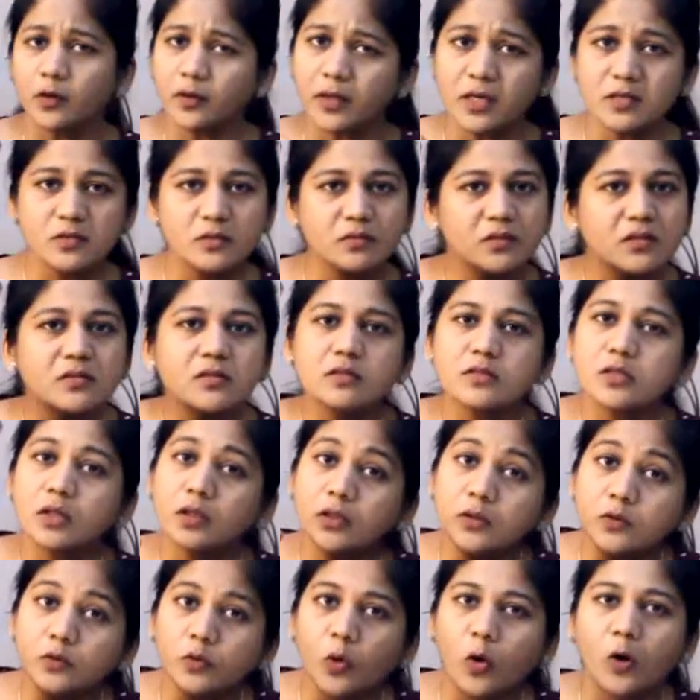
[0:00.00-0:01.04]
Okay, so this is
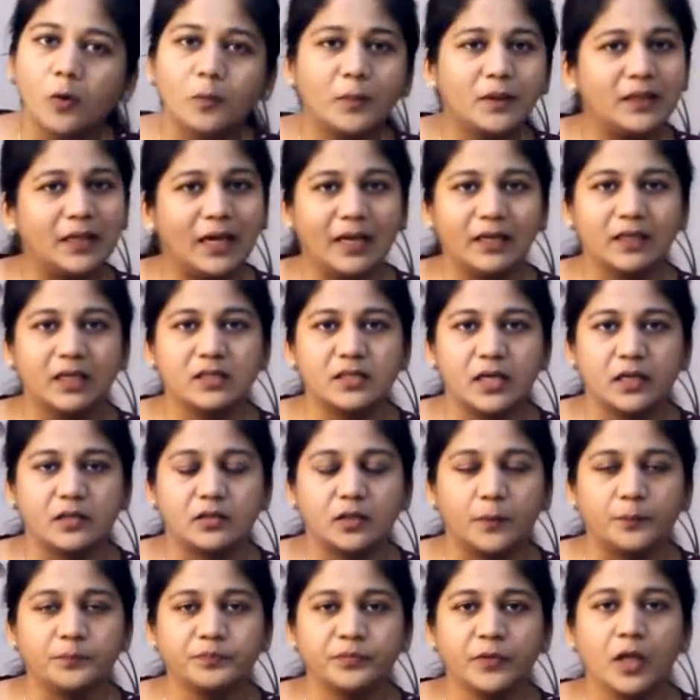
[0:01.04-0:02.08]
your normal
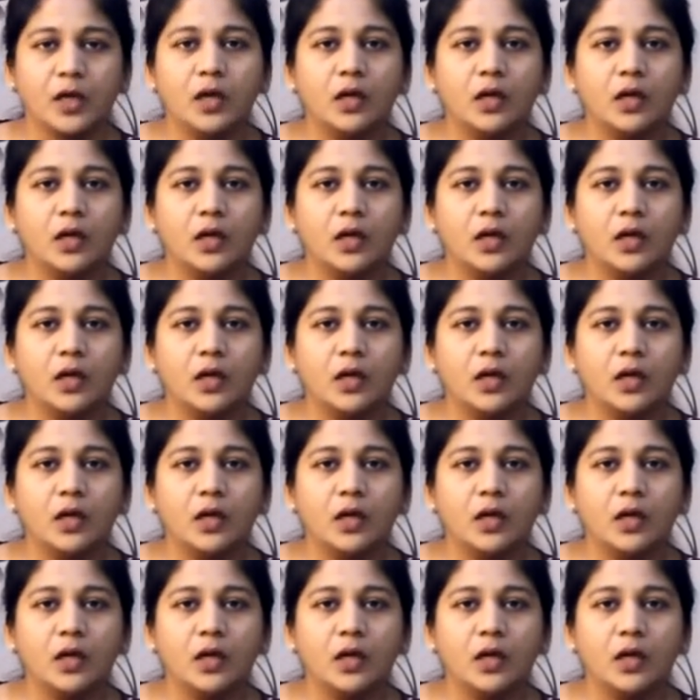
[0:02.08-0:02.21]
architecture.